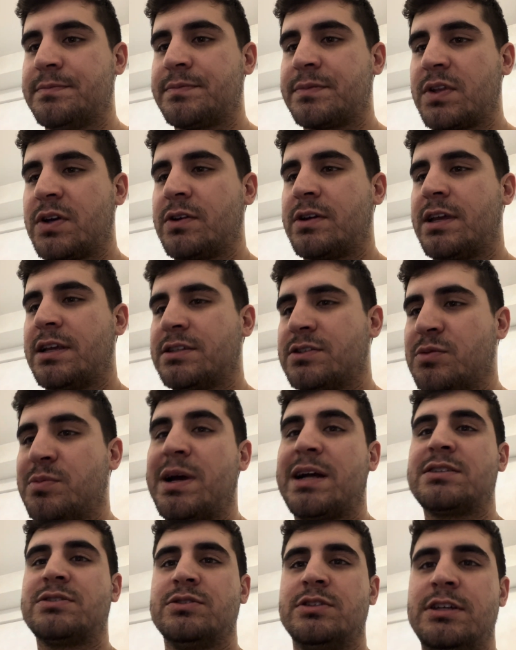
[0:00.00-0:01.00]
Okay, so
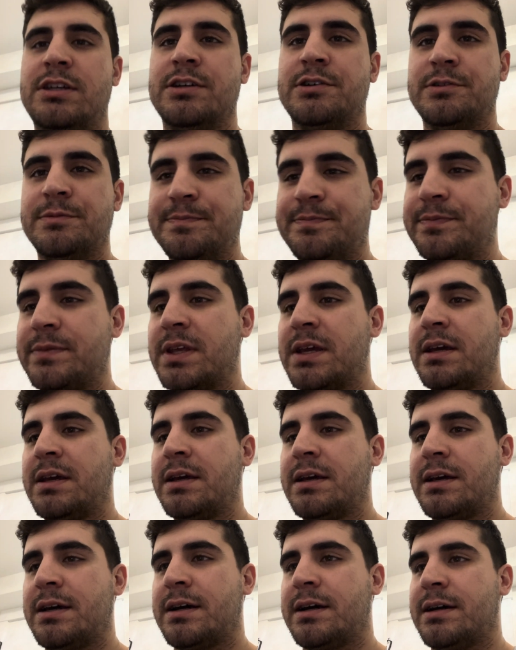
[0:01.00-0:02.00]
back to Leo.
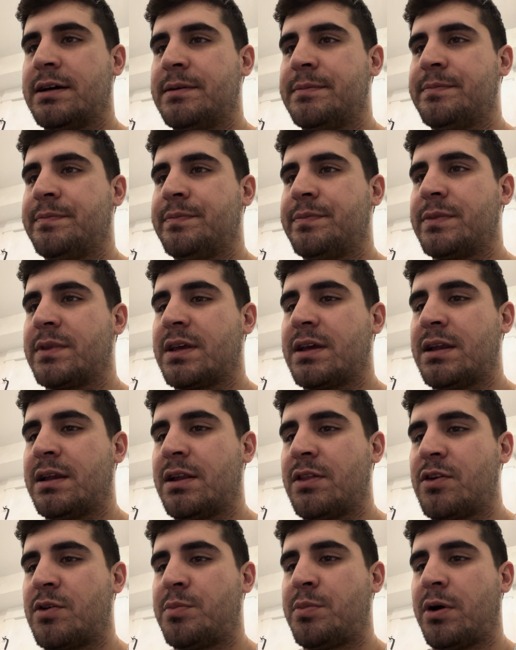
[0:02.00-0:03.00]

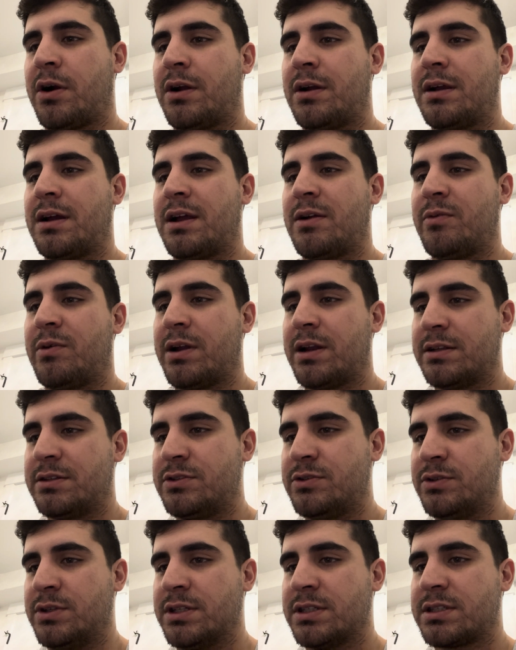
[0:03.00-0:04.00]
Another part I wanted
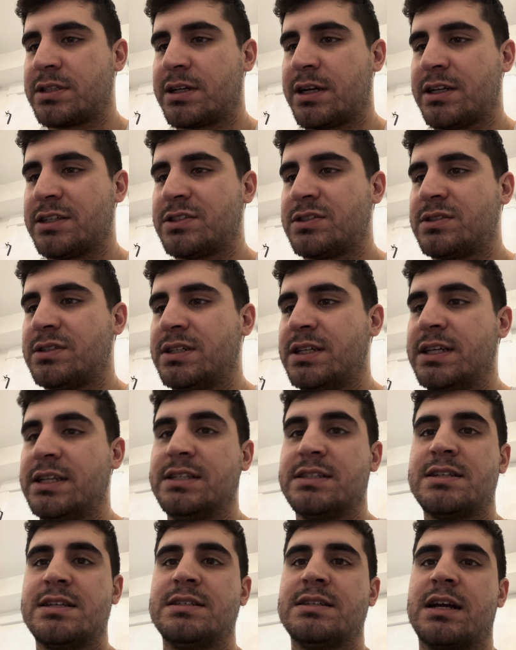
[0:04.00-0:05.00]
to discuss
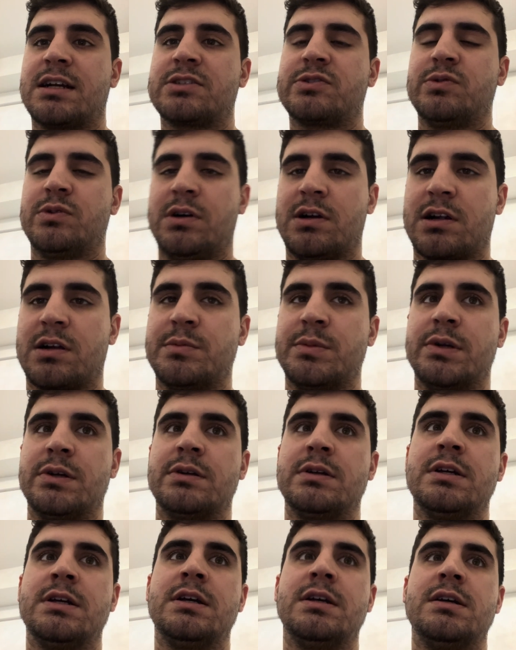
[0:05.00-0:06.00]
is his actual
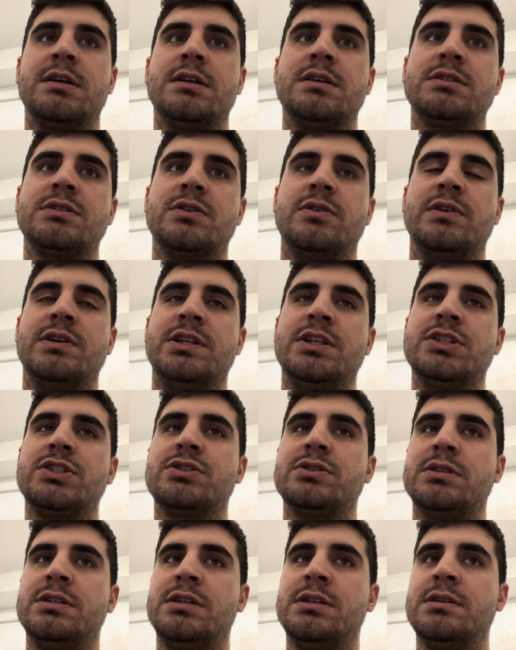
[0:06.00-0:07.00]
armor. So
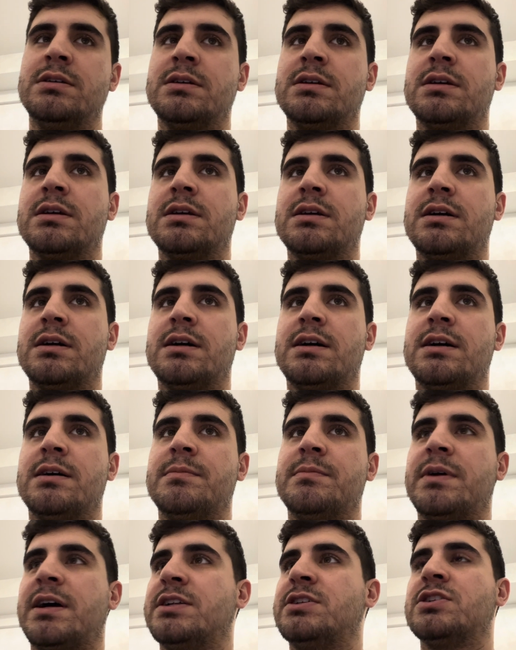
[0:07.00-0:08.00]
initially,
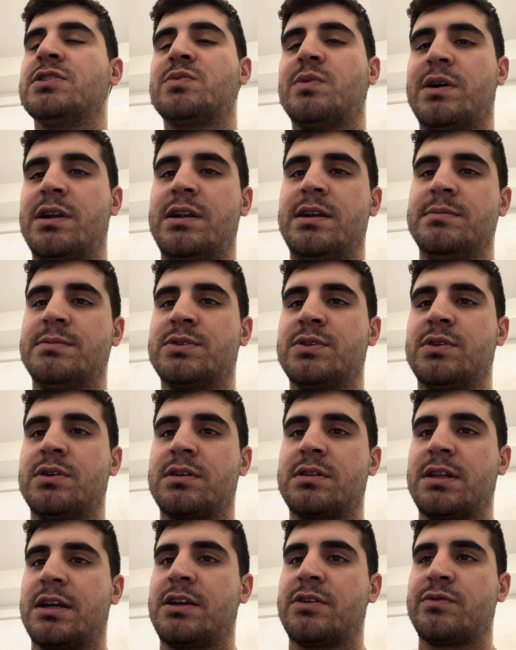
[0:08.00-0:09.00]
I just wanted him to
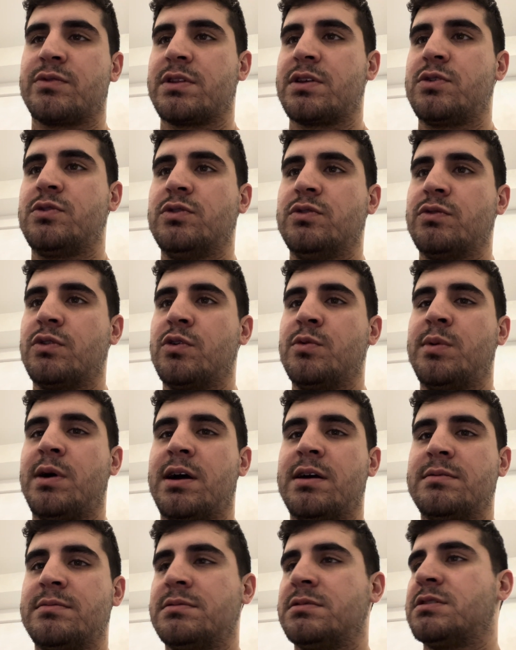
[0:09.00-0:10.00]
look like a really cool
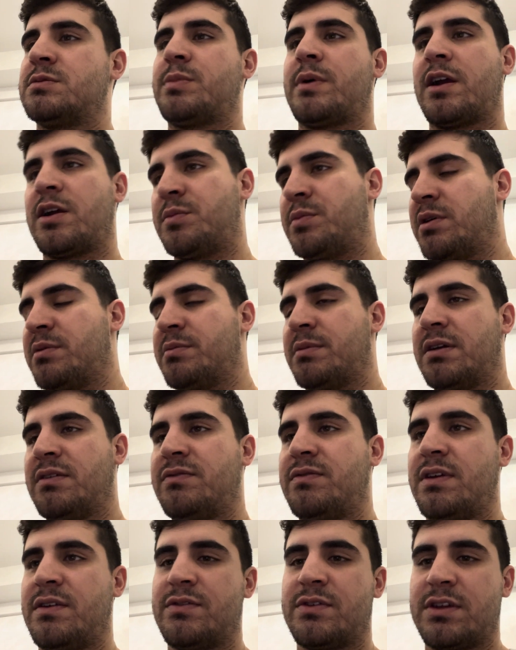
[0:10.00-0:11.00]
robot inspired by my
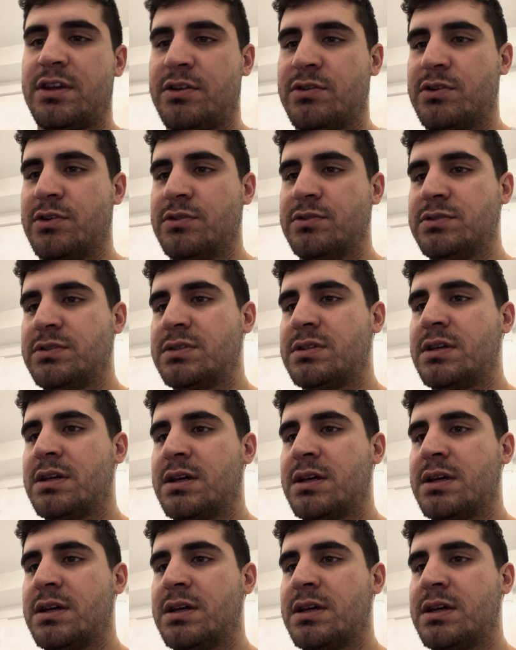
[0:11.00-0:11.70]
favorite heroes.